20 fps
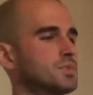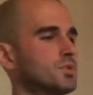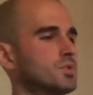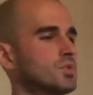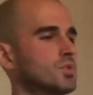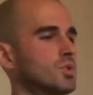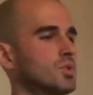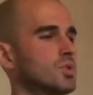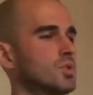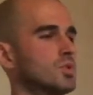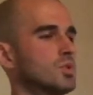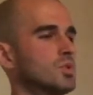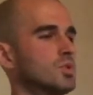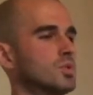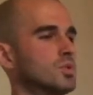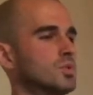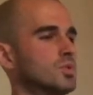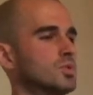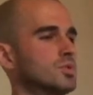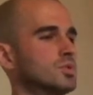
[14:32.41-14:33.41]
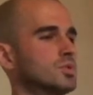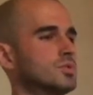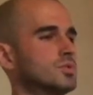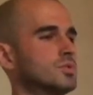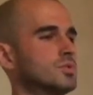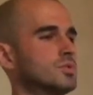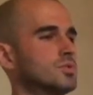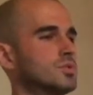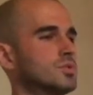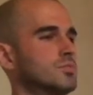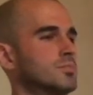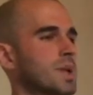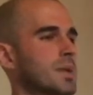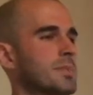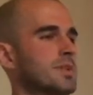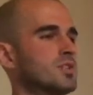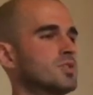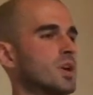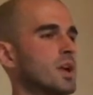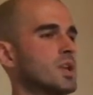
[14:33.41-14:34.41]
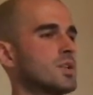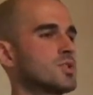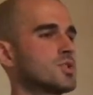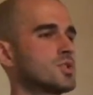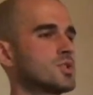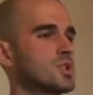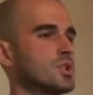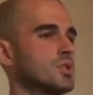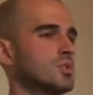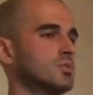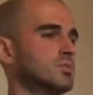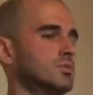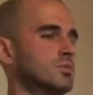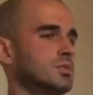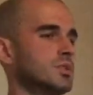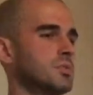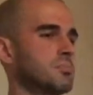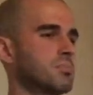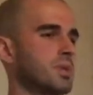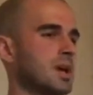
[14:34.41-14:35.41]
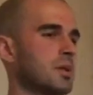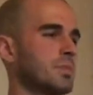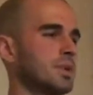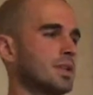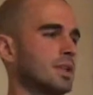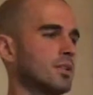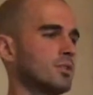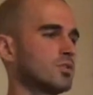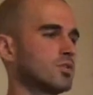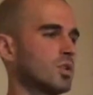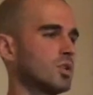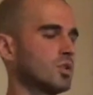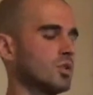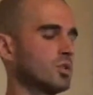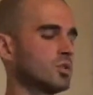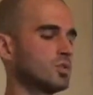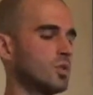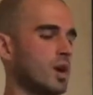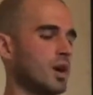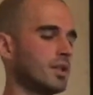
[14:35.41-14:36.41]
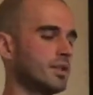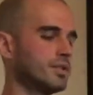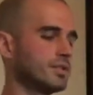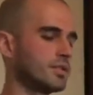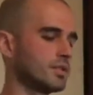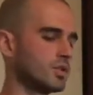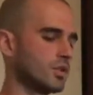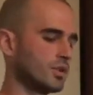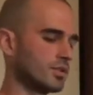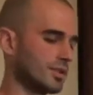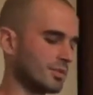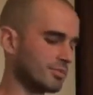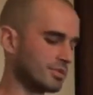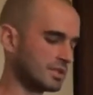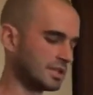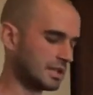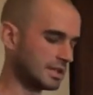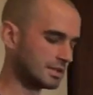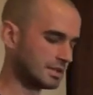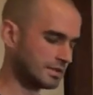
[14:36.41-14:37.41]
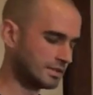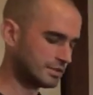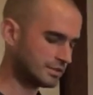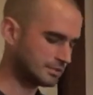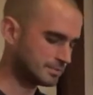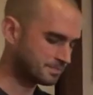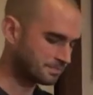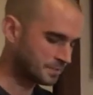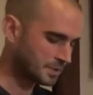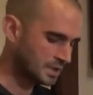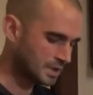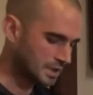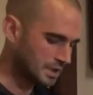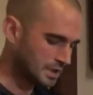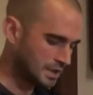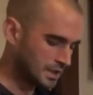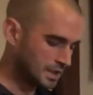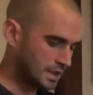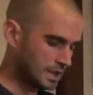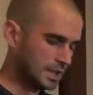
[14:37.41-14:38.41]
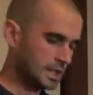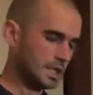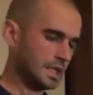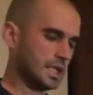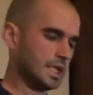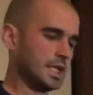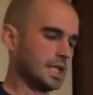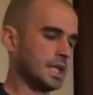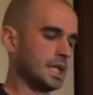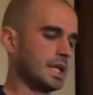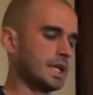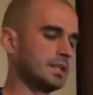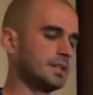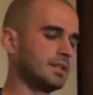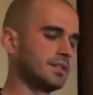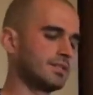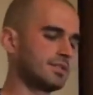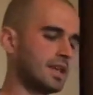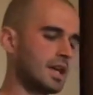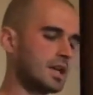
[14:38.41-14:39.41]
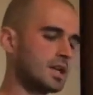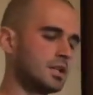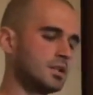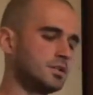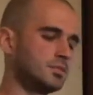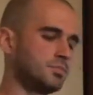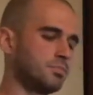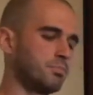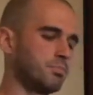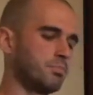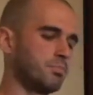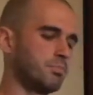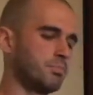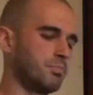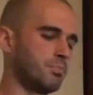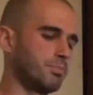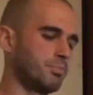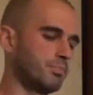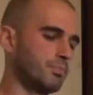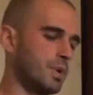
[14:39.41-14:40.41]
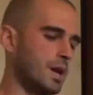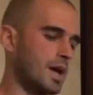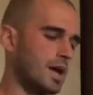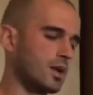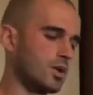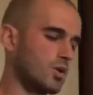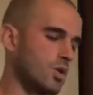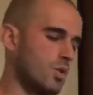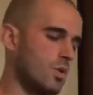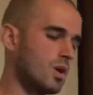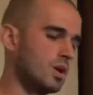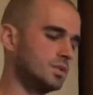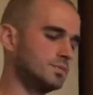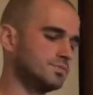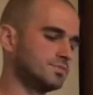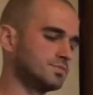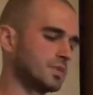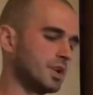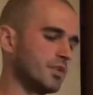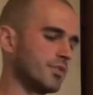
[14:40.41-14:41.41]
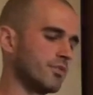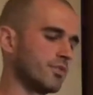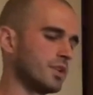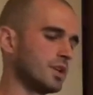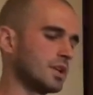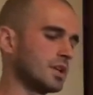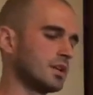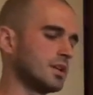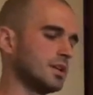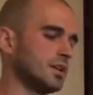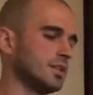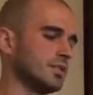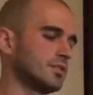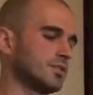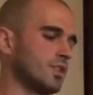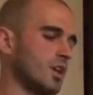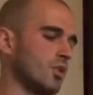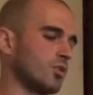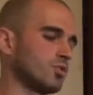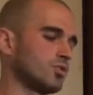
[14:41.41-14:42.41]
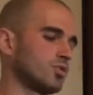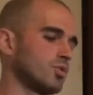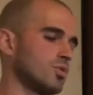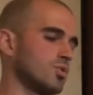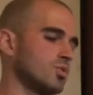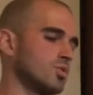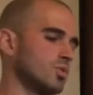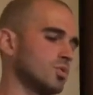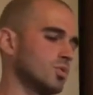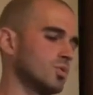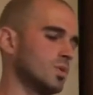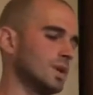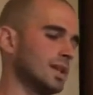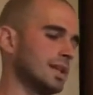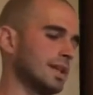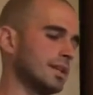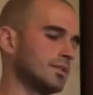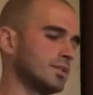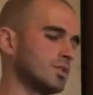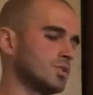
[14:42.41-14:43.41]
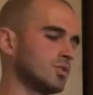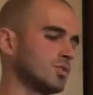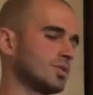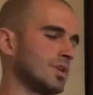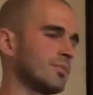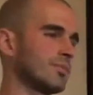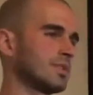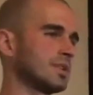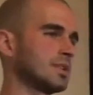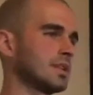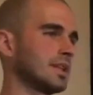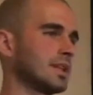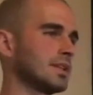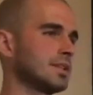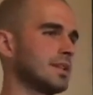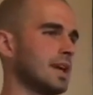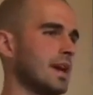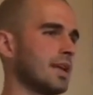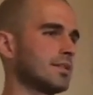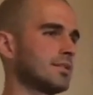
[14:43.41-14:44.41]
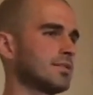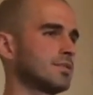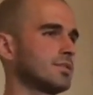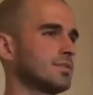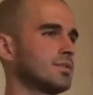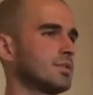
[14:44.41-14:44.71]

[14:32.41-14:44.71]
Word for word: So maybe trying to show impermanence or non-duality or something like this. And the second uh, koan, I think uh, it's also related to something like that.